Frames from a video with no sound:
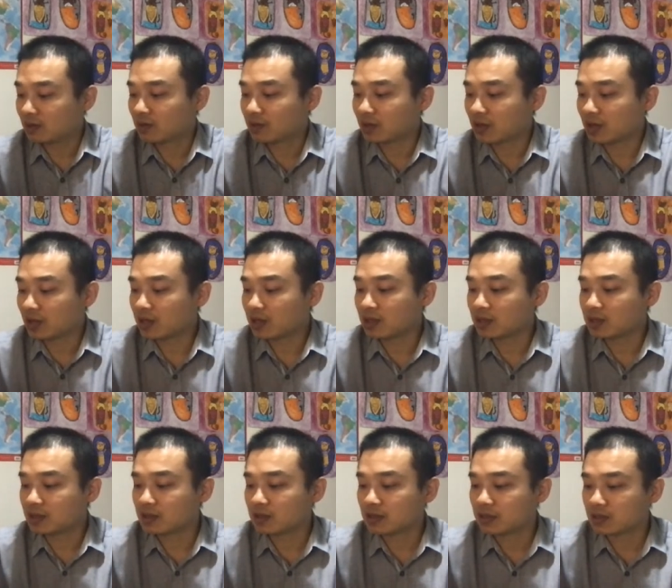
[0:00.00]
Okay,
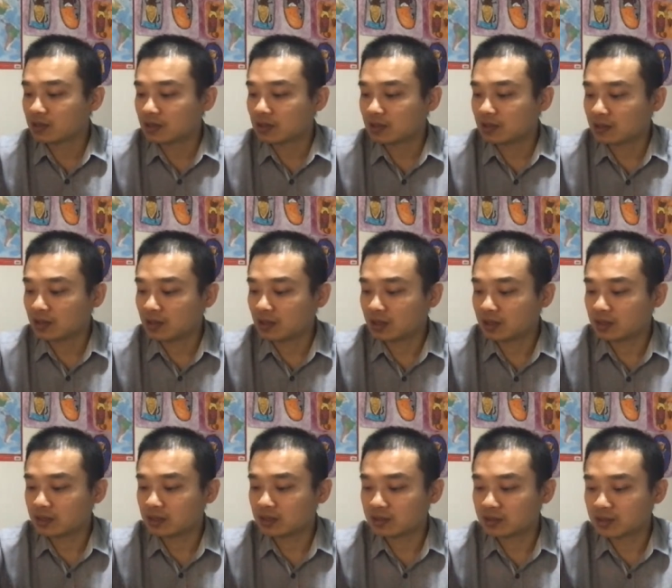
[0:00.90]
like
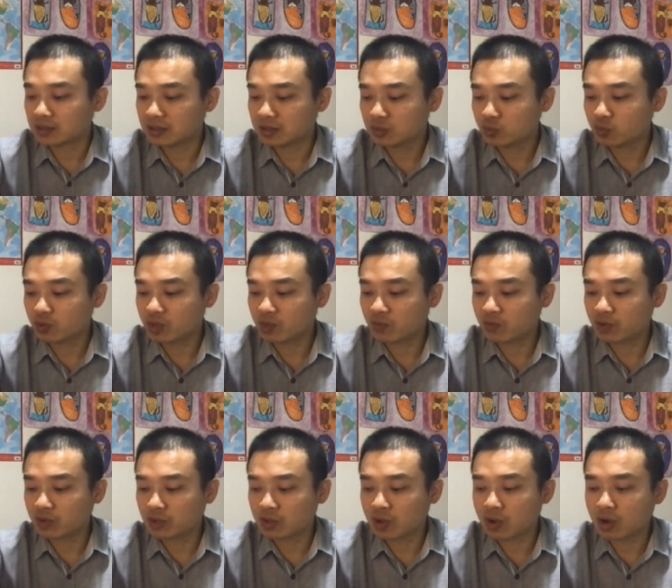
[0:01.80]
in this week
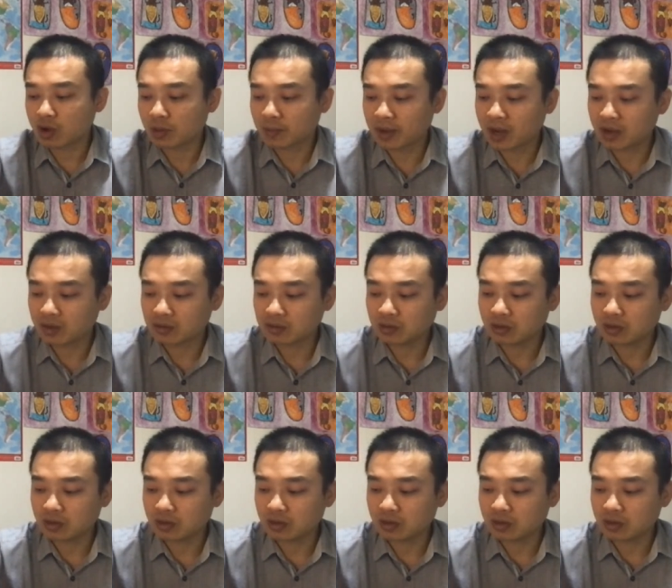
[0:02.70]
we talk about